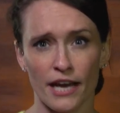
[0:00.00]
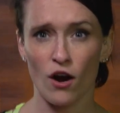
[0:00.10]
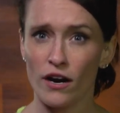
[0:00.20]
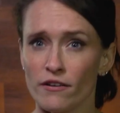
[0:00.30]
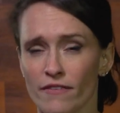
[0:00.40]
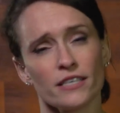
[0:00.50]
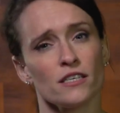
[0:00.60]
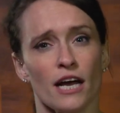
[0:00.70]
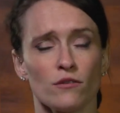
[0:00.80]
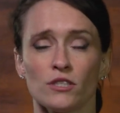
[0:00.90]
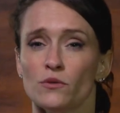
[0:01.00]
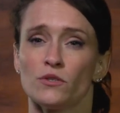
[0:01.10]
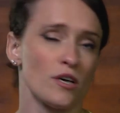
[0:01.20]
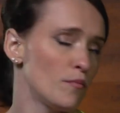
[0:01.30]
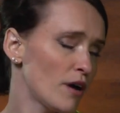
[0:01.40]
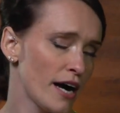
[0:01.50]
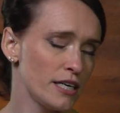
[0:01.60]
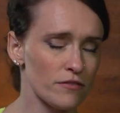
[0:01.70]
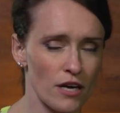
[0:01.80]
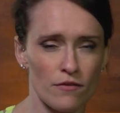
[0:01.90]
They are, in fact, allowed to use some
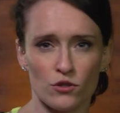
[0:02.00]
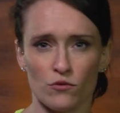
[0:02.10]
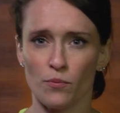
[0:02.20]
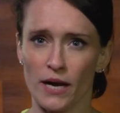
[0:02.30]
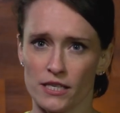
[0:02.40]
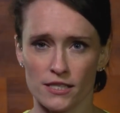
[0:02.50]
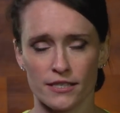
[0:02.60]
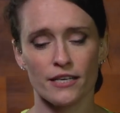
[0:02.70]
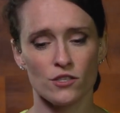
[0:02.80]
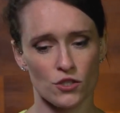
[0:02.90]
kind of levels of pesticides.